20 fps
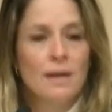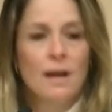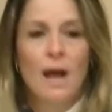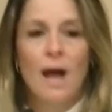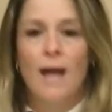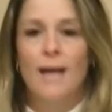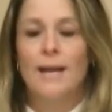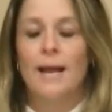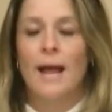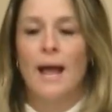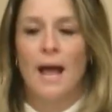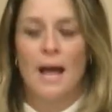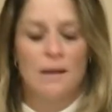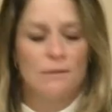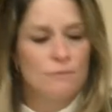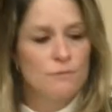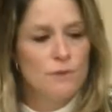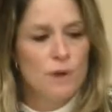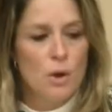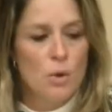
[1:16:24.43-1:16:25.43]
I
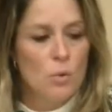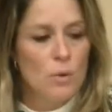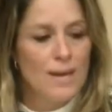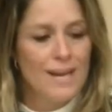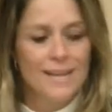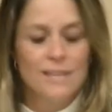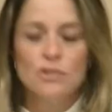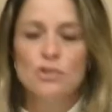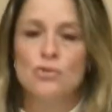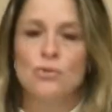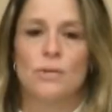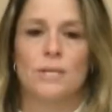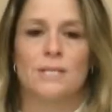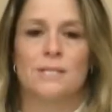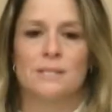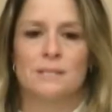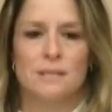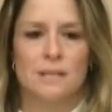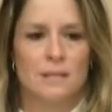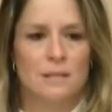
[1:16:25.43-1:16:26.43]
have no
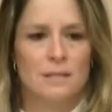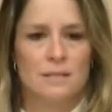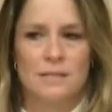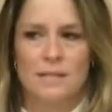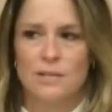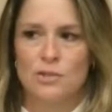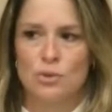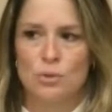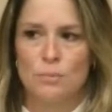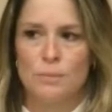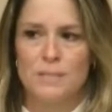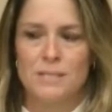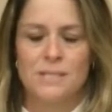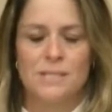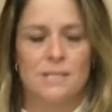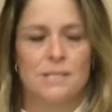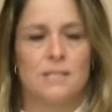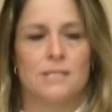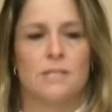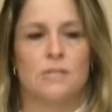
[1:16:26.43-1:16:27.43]
interest in the Central
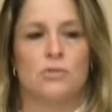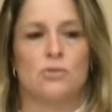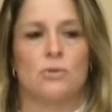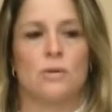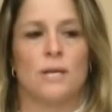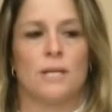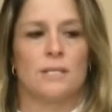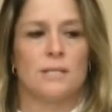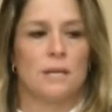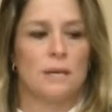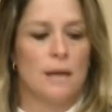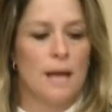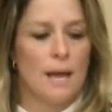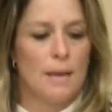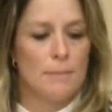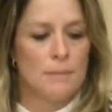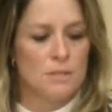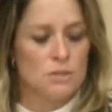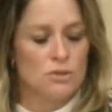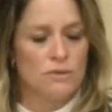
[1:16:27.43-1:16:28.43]
Business District, and
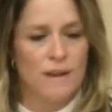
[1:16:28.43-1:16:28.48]
Mr.